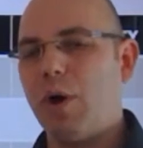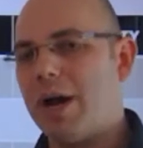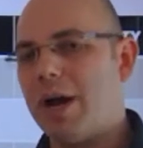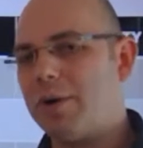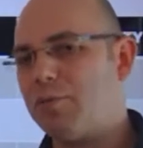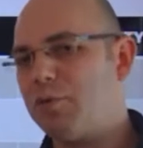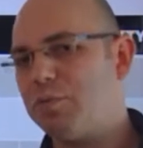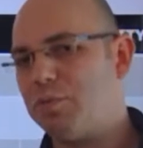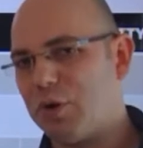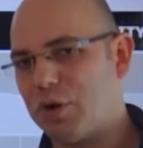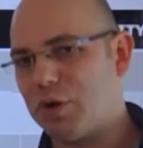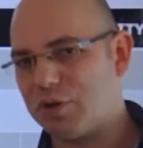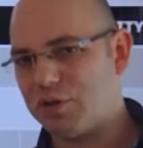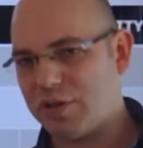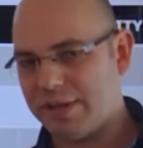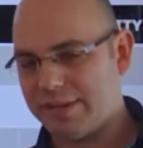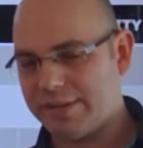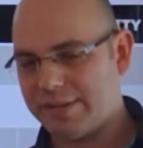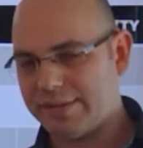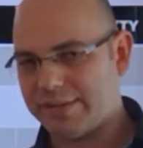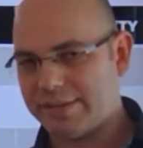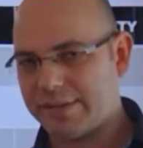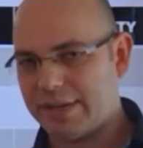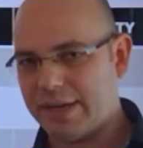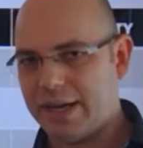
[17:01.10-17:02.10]
then why would
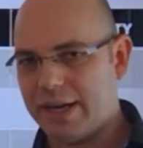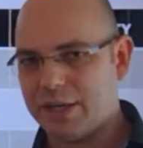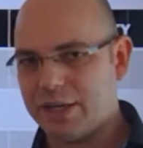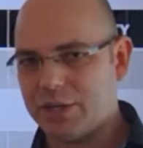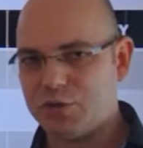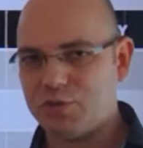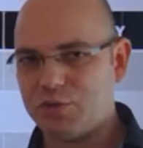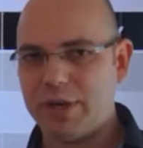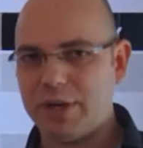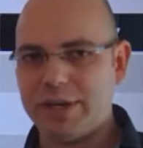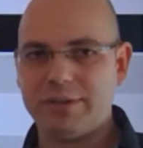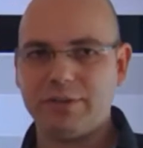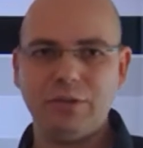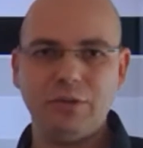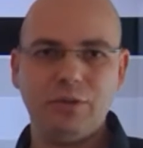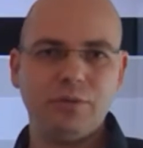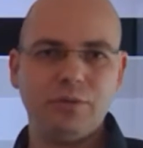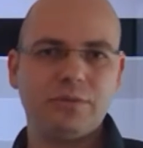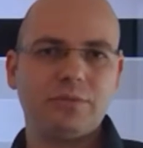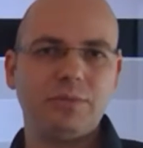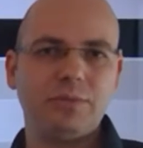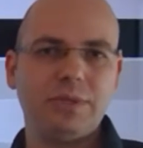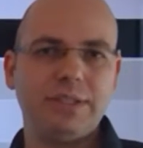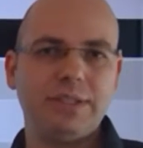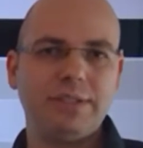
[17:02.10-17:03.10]
merchants try to
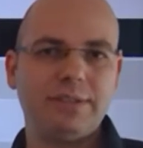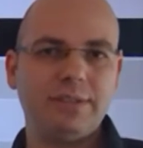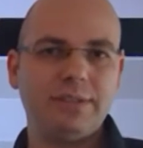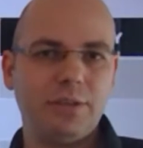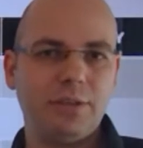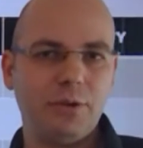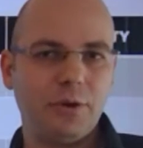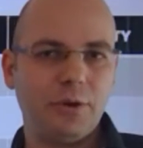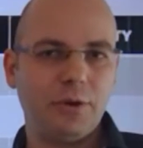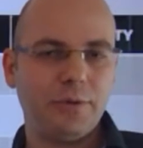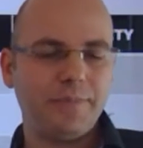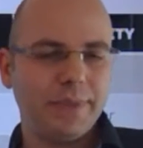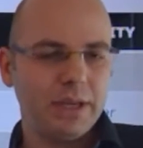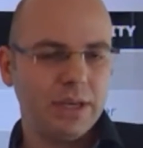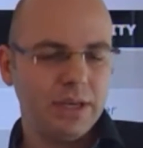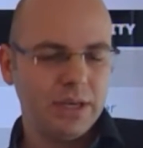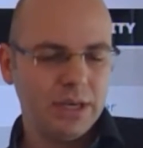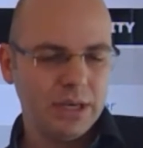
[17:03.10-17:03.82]
use 3D Secure?